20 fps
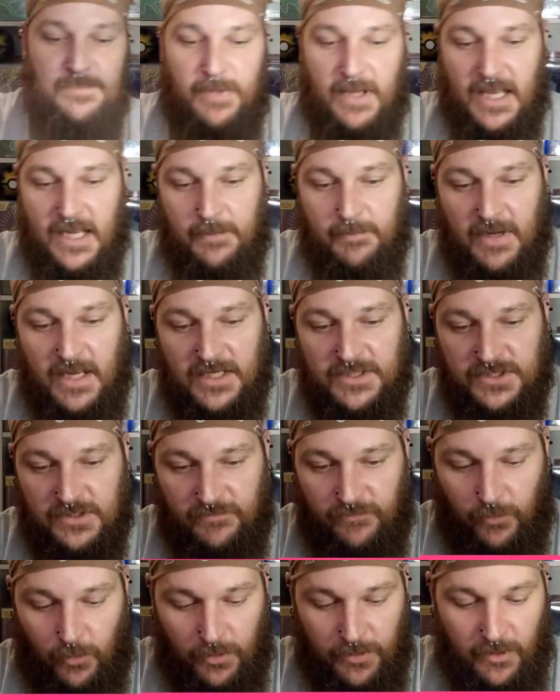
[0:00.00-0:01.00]
pack magic
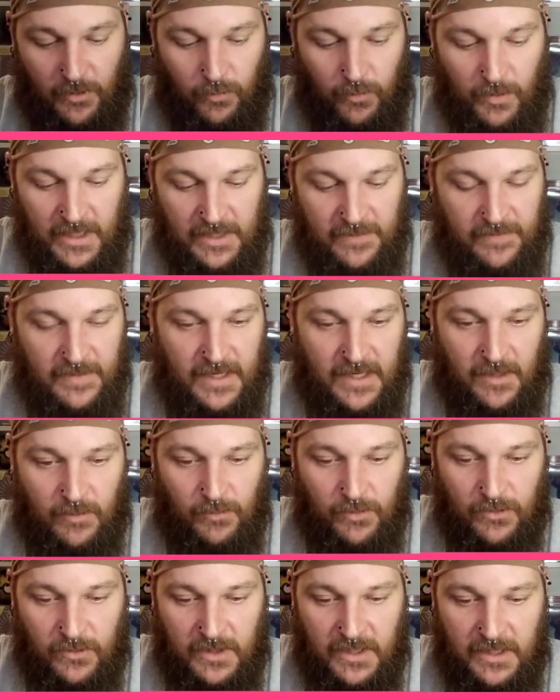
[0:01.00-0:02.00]
for the win there.
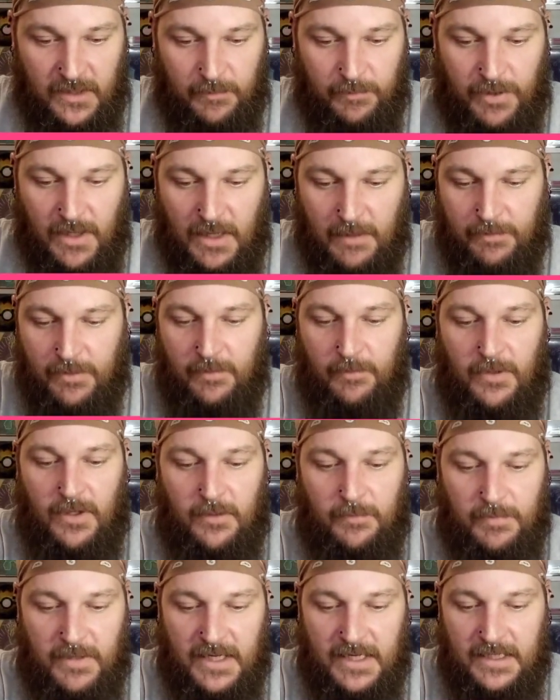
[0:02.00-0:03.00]
We'll go ahead and pop him
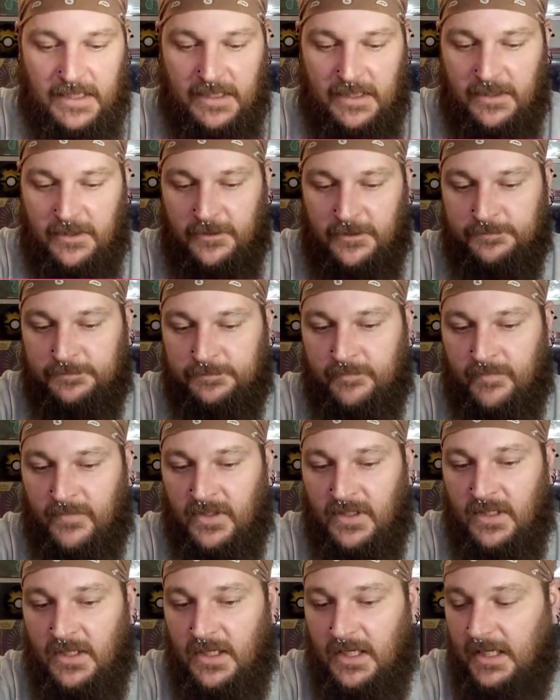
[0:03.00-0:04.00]
up back here.
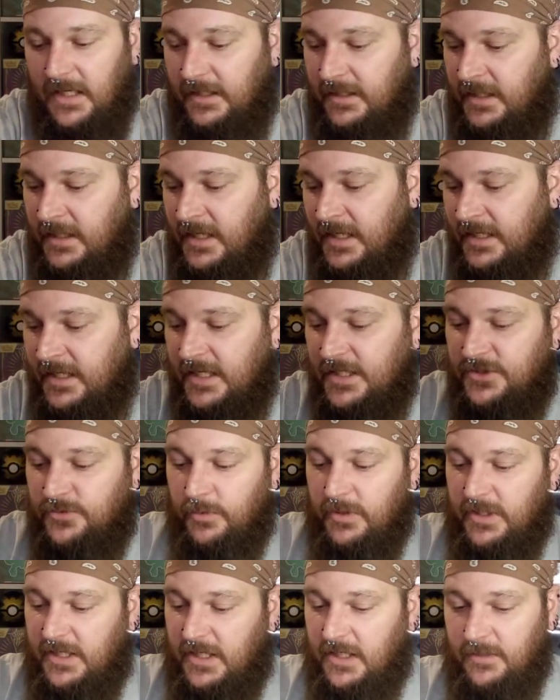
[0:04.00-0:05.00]
And then I guess
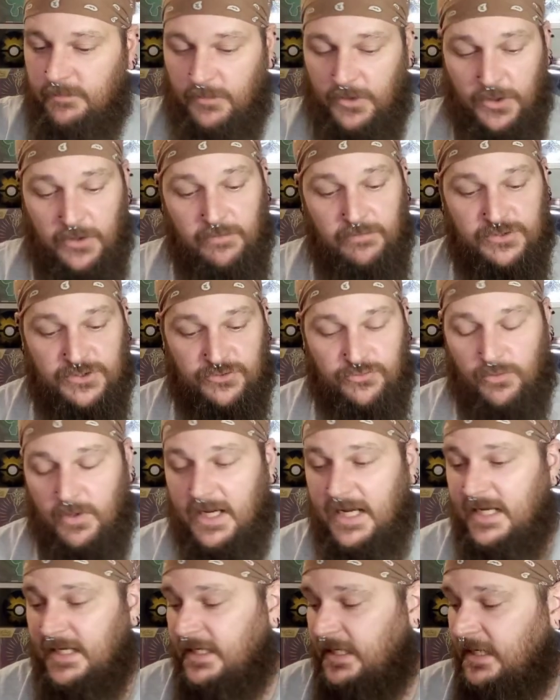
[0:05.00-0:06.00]
we can move
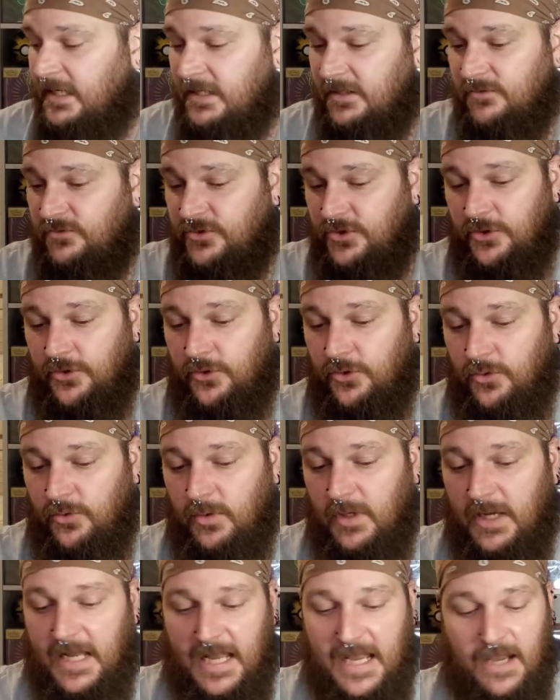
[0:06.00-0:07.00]
straight
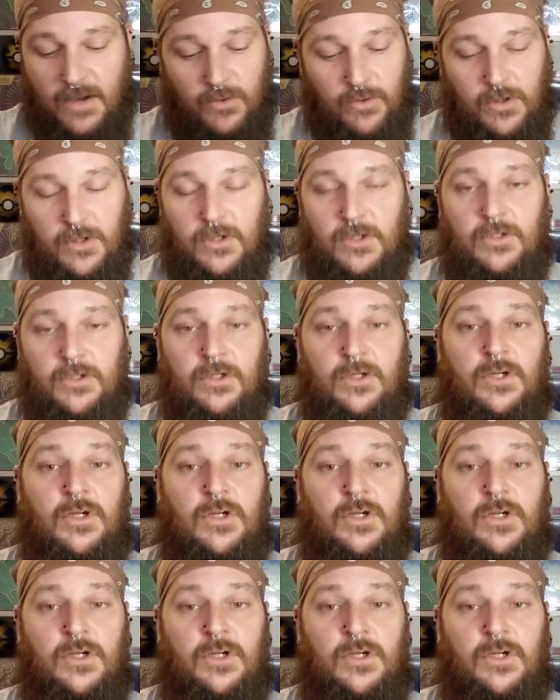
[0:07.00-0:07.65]
into our